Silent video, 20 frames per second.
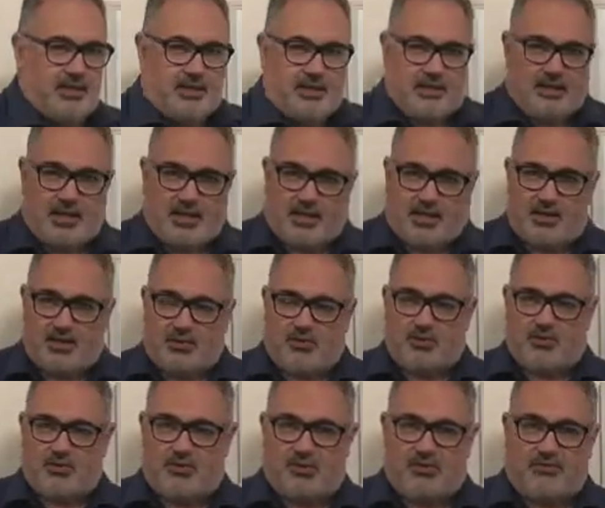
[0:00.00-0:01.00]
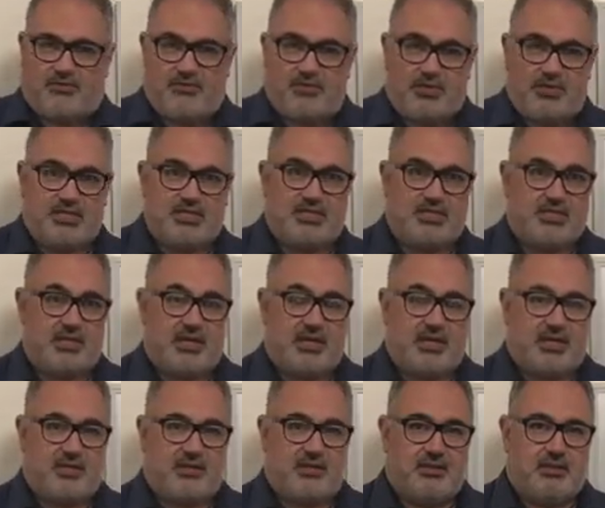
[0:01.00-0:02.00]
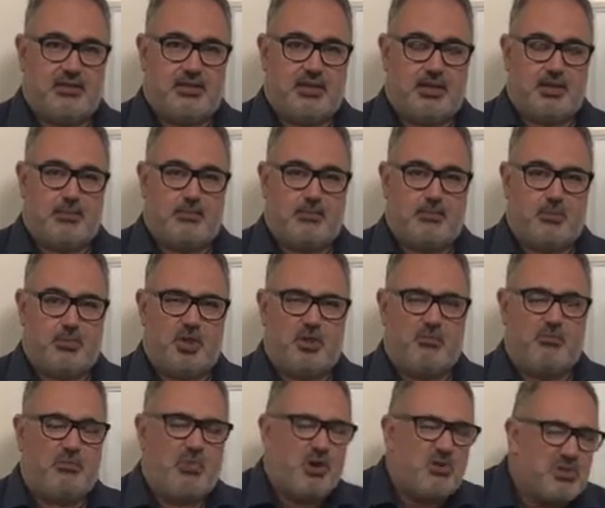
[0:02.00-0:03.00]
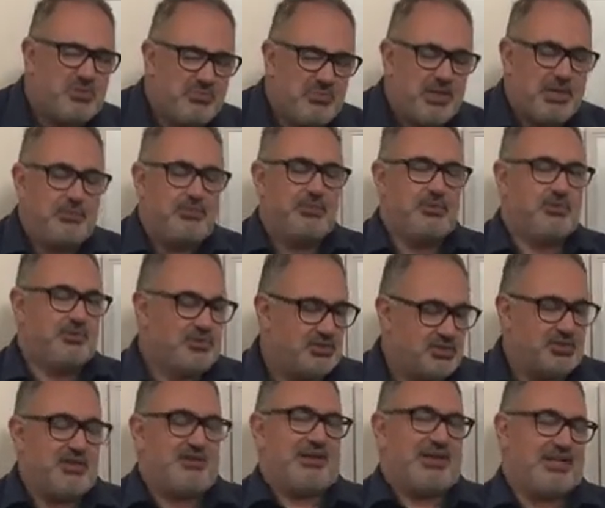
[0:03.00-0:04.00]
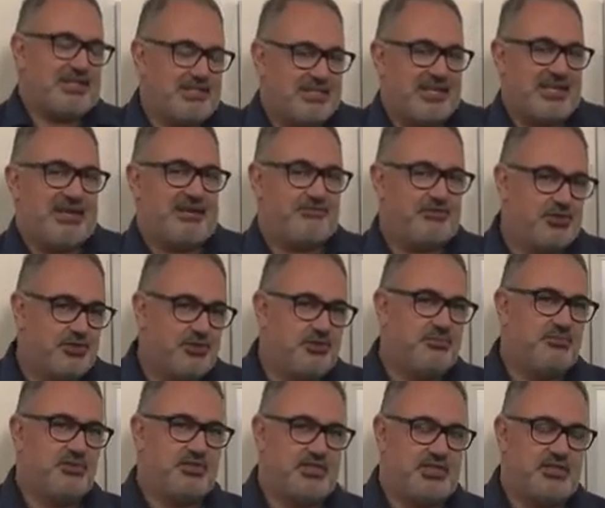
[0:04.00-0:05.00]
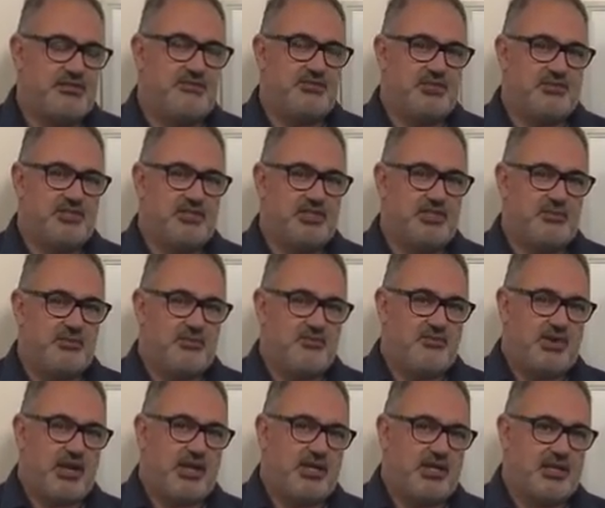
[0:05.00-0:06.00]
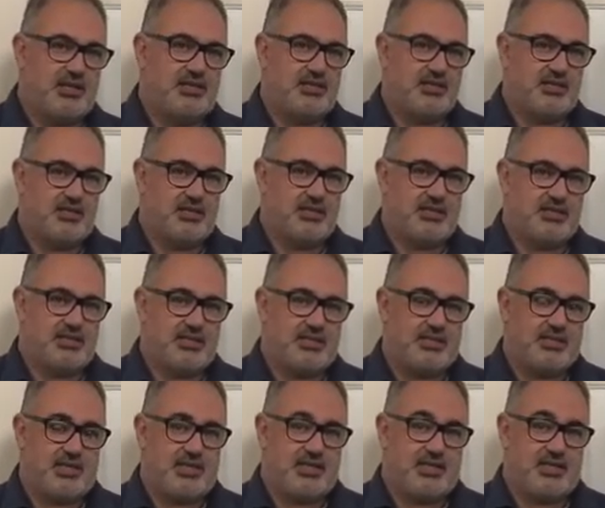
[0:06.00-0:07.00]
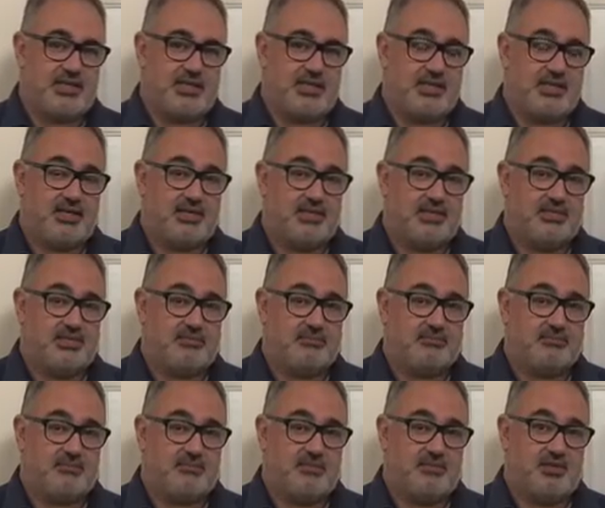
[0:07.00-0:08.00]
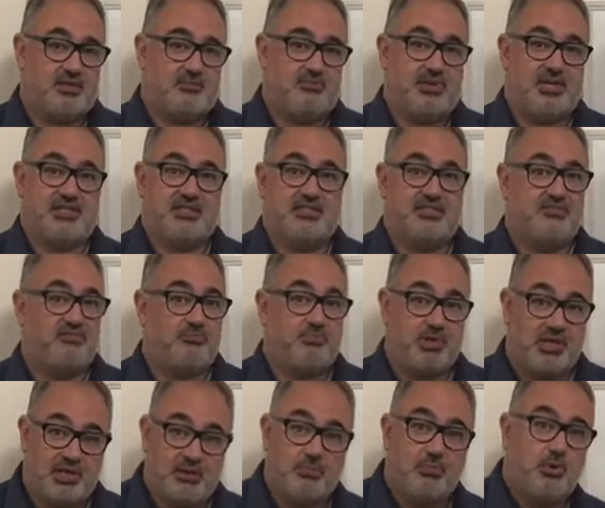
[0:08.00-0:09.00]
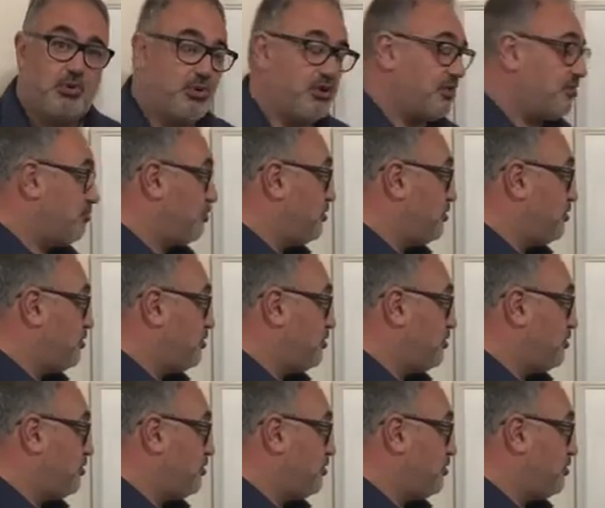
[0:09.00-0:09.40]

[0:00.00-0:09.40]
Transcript: Now, the first sign that most people don't actually have too much difficulty with recognizing is the presence of pinpoint